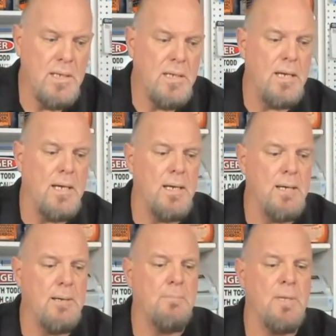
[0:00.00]

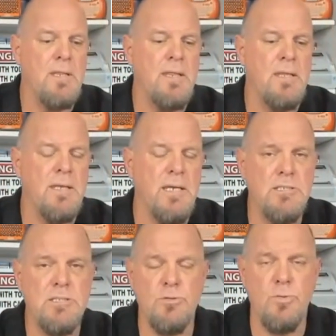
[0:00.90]
The
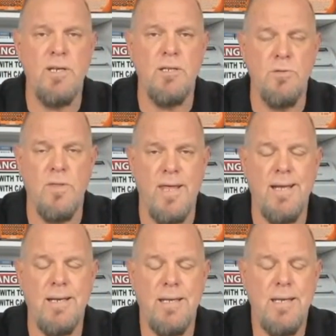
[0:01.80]
easiest way to do
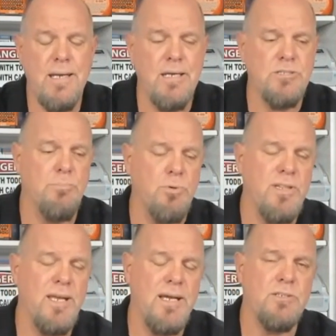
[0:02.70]
that is to put
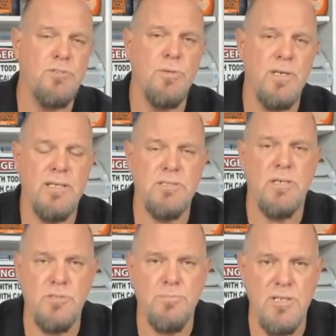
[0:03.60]
that into an Excel
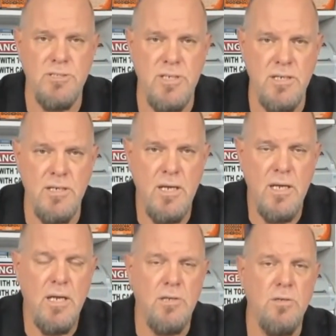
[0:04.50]
spreadsheet.
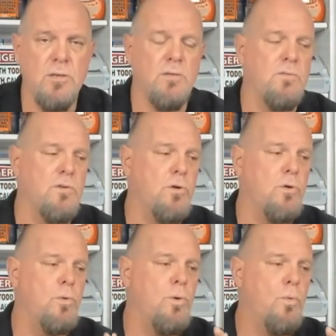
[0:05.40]
You can
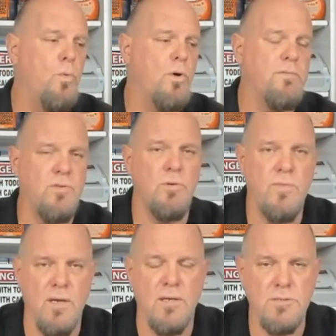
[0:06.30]
do one of two
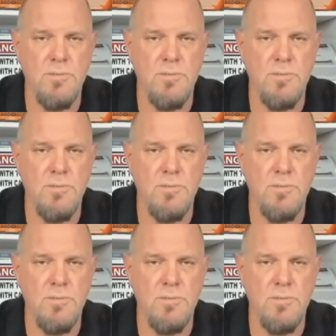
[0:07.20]
things.